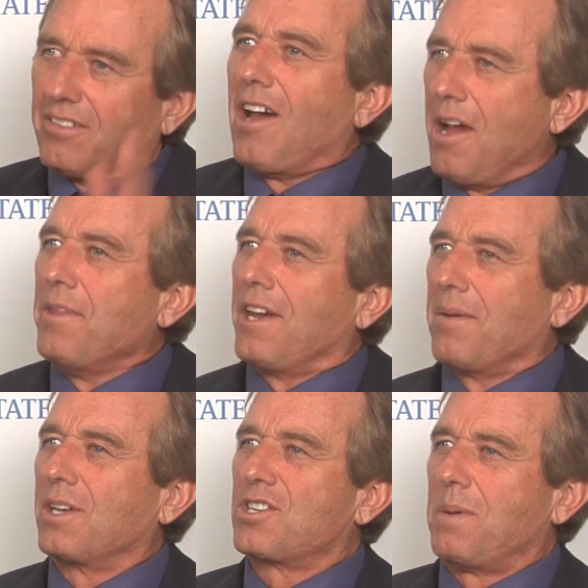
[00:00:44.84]
time that
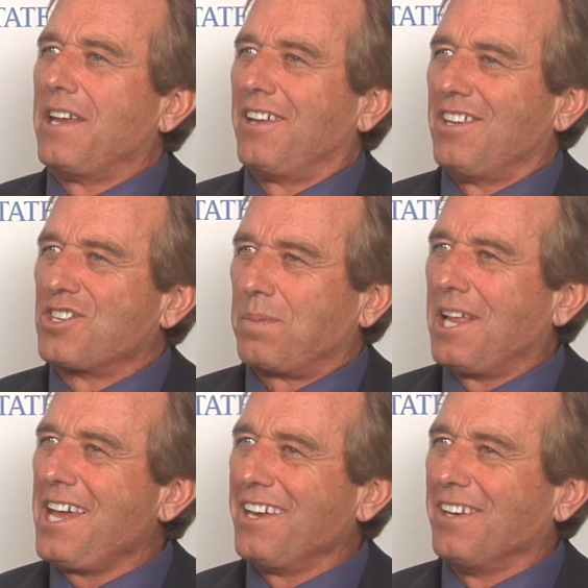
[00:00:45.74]
I'm going to spend on this
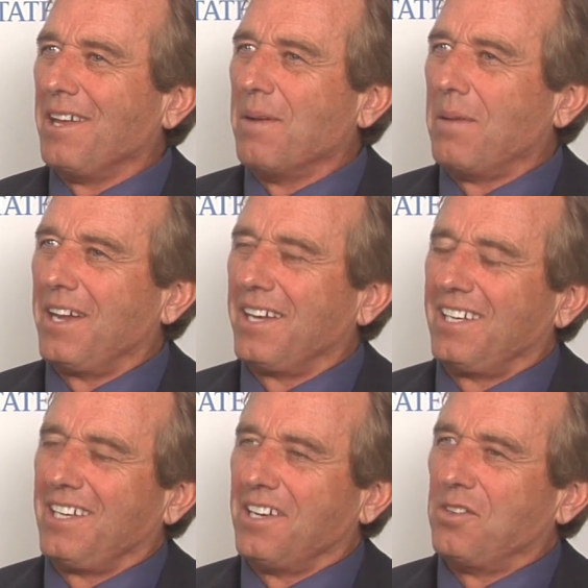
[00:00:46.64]
planet? Am
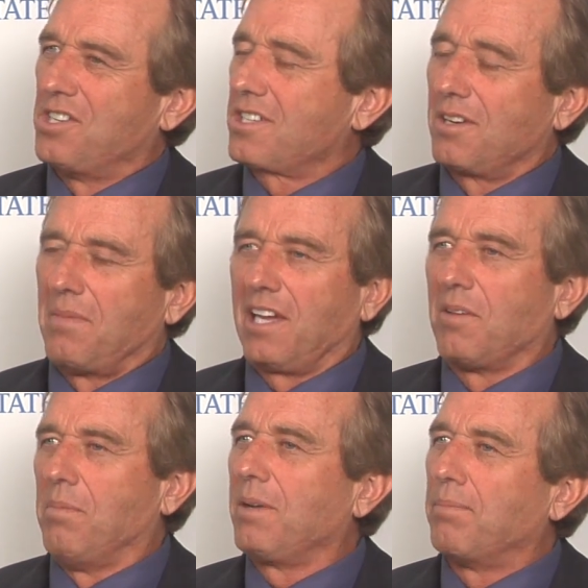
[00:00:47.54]
I, just going to make
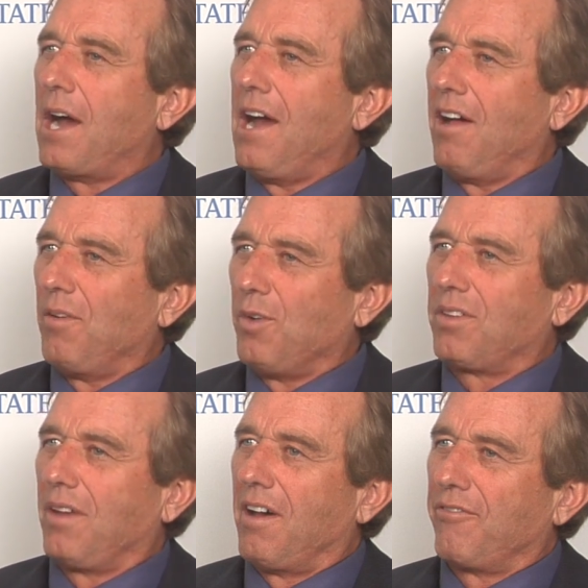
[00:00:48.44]
a big pile
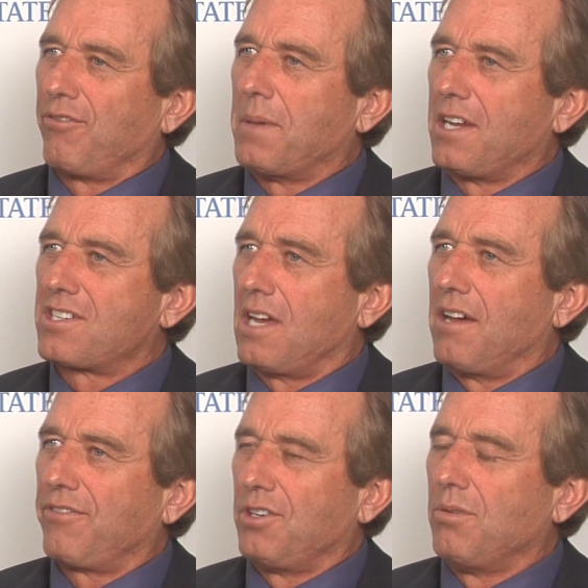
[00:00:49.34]
for
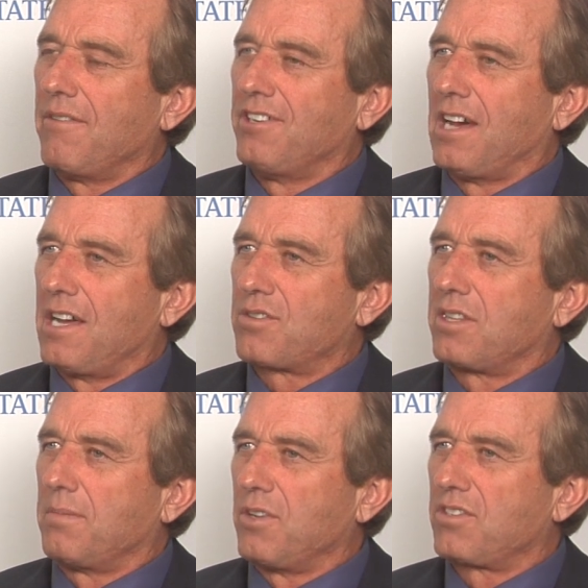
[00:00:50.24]
myself and whoever dies
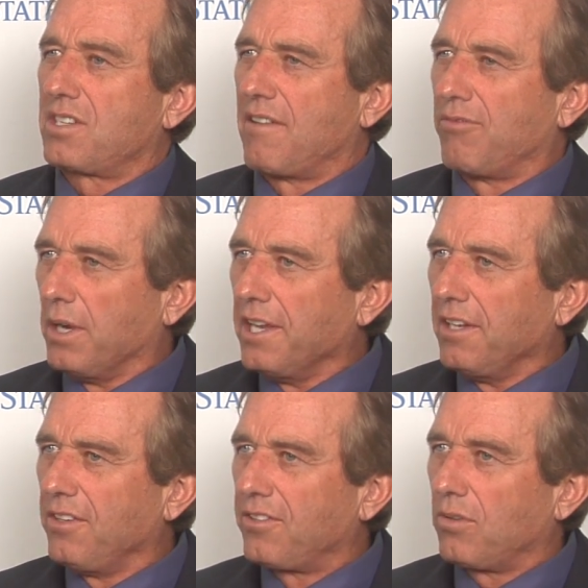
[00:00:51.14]
with the most stuff
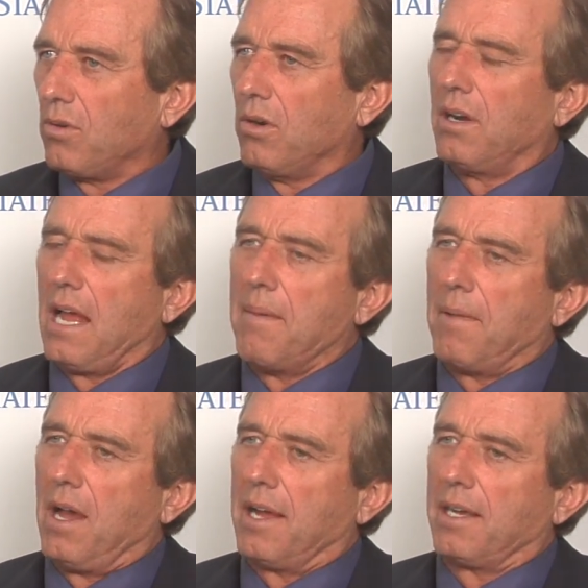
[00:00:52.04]
wins? Or
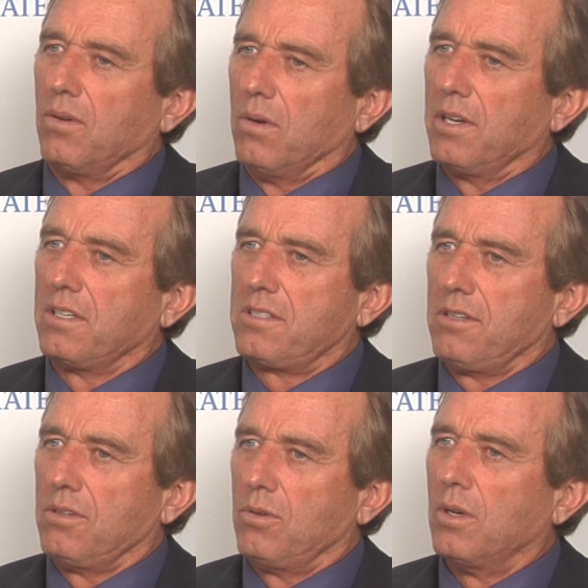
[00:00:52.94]
am I going
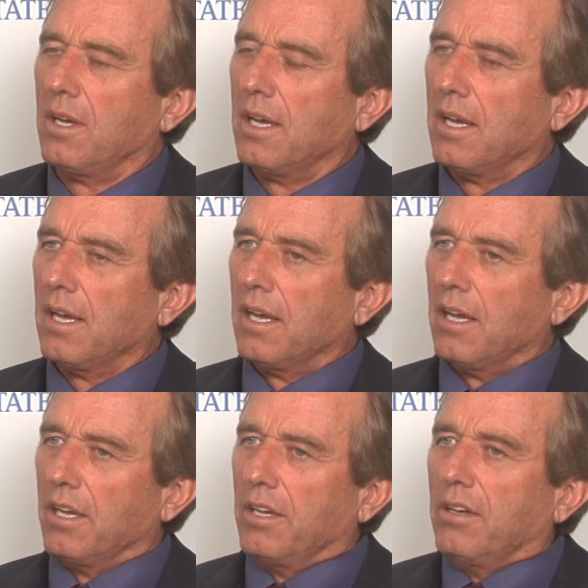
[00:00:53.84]
to
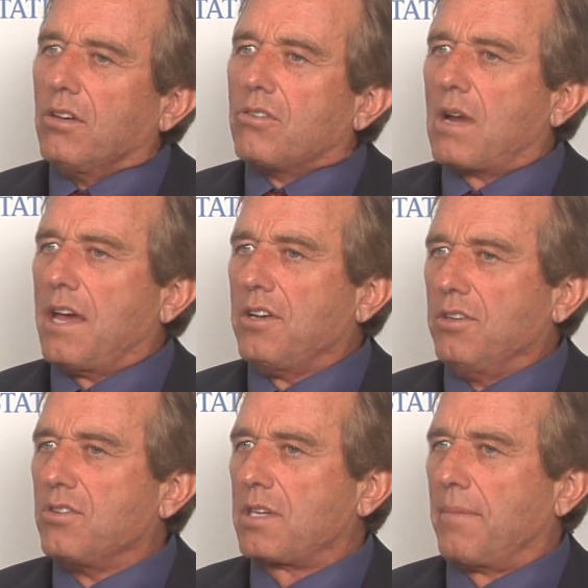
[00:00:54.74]
try to
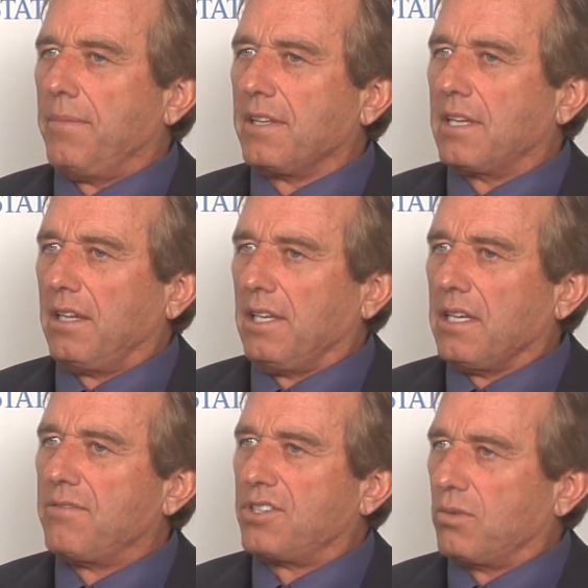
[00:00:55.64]
do something that
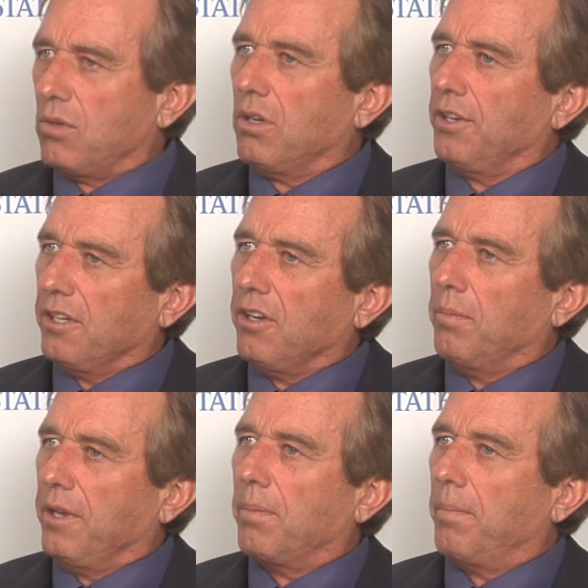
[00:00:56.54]
leaves the world a little
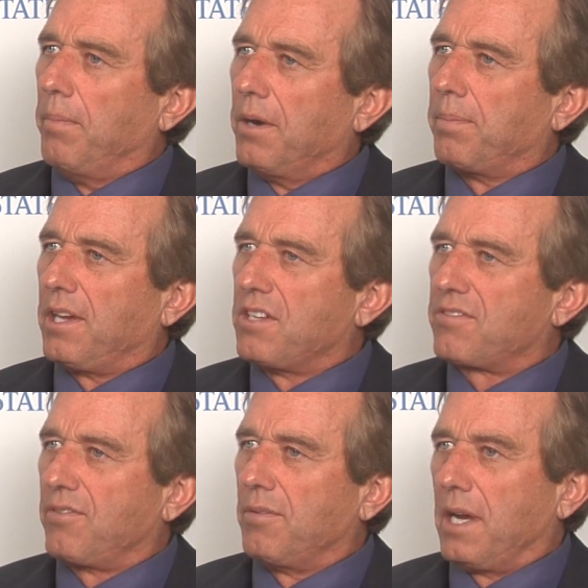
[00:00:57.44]
bit of a better place
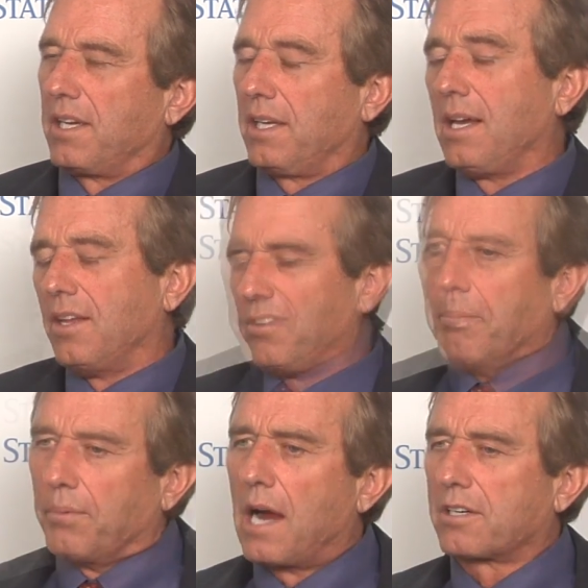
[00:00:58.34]
for my kids?
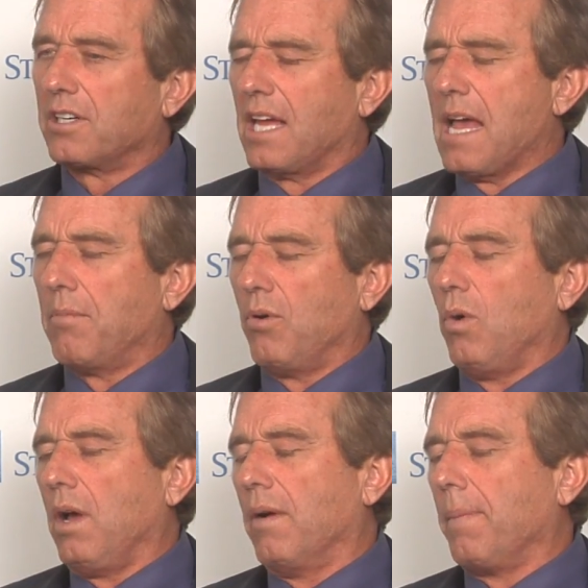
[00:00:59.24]
Procter & Gamble,
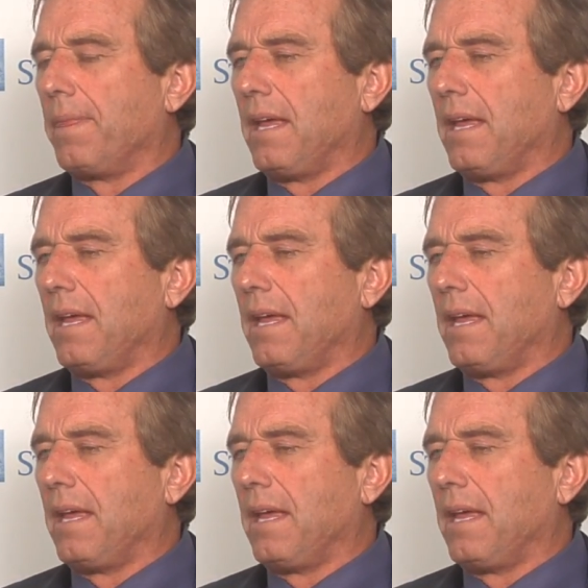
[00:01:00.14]
well,